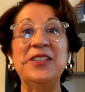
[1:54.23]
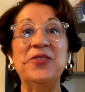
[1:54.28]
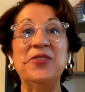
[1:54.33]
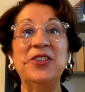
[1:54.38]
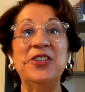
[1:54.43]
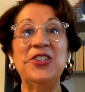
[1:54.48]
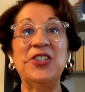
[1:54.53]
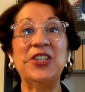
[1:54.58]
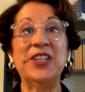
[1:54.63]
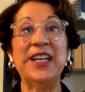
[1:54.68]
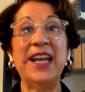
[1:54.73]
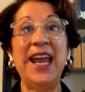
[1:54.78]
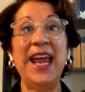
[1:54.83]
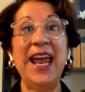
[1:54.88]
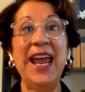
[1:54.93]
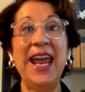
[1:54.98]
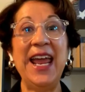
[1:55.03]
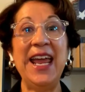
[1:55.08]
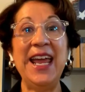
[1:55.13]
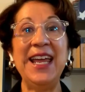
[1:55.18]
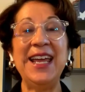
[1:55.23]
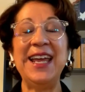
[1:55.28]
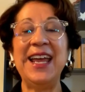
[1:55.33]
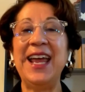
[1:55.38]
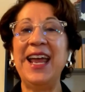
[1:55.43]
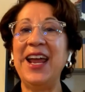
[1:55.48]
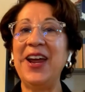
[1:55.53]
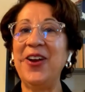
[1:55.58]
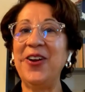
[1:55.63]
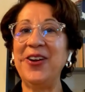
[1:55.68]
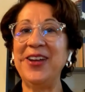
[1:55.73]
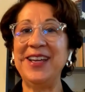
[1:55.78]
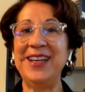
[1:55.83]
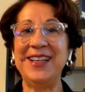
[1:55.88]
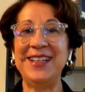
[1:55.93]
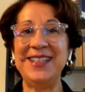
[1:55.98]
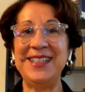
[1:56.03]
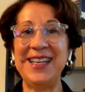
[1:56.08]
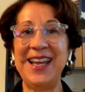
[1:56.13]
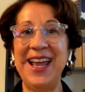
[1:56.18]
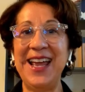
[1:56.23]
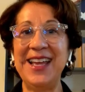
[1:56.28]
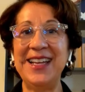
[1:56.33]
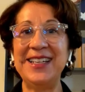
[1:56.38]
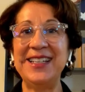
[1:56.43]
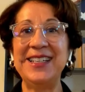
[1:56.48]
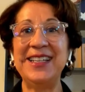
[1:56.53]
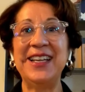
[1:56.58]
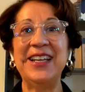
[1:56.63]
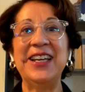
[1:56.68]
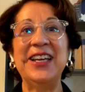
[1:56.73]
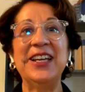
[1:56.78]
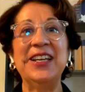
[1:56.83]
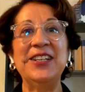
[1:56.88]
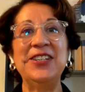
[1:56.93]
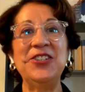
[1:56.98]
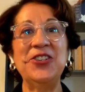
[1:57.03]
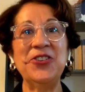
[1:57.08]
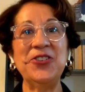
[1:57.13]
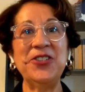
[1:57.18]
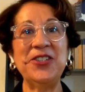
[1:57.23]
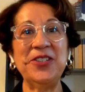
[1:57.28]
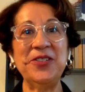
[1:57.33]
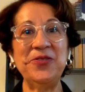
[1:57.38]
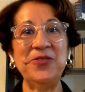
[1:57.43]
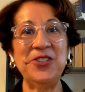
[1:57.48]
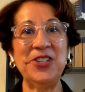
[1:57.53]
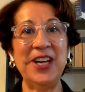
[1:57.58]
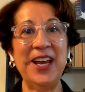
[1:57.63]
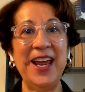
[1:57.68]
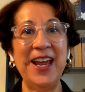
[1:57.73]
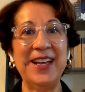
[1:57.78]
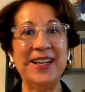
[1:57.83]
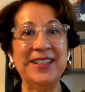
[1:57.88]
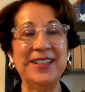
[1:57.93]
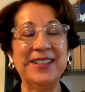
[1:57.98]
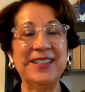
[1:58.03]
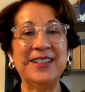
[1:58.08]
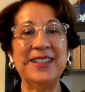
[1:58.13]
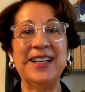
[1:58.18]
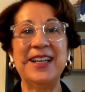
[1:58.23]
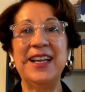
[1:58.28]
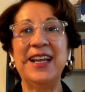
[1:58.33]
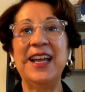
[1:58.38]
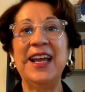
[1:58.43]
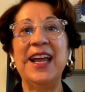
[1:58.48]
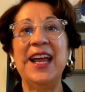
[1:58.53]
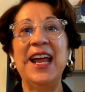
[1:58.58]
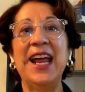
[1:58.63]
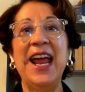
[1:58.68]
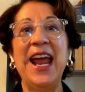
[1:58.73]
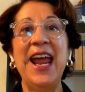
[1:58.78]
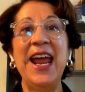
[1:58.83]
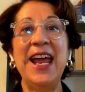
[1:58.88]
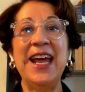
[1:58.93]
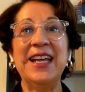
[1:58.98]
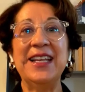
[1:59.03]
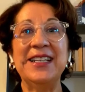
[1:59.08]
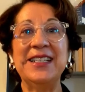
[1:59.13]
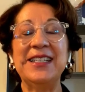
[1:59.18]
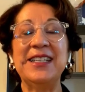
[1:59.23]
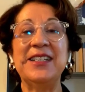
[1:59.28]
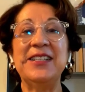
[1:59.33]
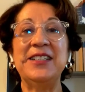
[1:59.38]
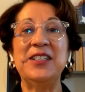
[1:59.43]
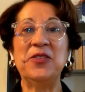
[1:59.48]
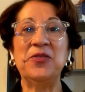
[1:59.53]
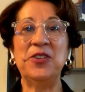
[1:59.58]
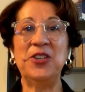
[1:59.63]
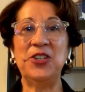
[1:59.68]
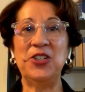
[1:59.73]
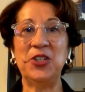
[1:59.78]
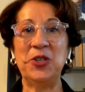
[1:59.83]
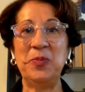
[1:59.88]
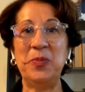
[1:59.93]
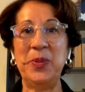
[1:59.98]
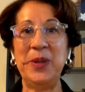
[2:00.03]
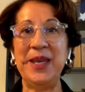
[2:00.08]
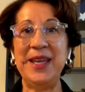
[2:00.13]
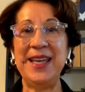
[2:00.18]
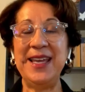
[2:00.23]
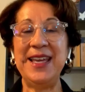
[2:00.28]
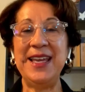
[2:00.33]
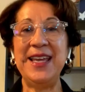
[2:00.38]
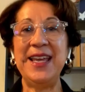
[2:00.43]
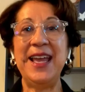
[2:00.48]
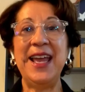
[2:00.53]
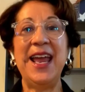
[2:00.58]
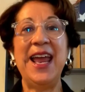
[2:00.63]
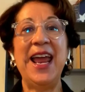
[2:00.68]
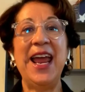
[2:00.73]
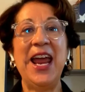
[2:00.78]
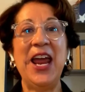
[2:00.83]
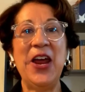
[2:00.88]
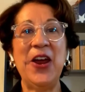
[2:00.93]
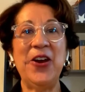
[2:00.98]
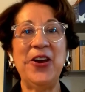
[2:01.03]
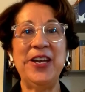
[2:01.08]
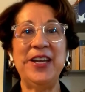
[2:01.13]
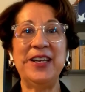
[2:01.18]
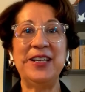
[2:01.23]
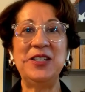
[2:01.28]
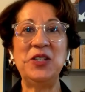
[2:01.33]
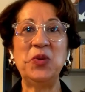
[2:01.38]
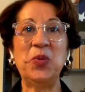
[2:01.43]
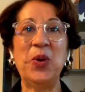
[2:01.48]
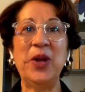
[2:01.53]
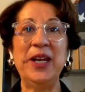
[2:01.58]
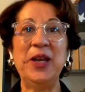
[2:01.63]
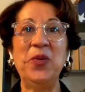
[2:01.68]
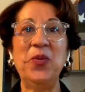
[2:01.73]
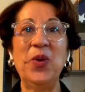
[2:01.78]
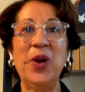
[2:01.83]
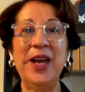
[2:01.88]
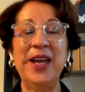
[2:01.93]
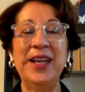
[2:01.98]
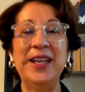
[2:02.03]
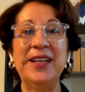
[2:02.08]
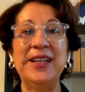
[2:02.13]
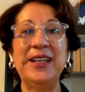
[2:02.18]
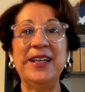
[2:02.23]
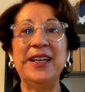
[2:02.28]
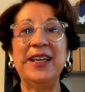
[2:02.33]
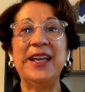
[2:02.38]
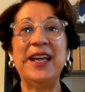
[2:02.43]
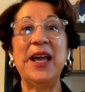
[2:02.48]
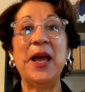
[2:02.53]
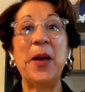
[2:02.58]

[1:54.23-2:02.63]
Division A, Area 10, Joseph Chen, and Division B, Area 21,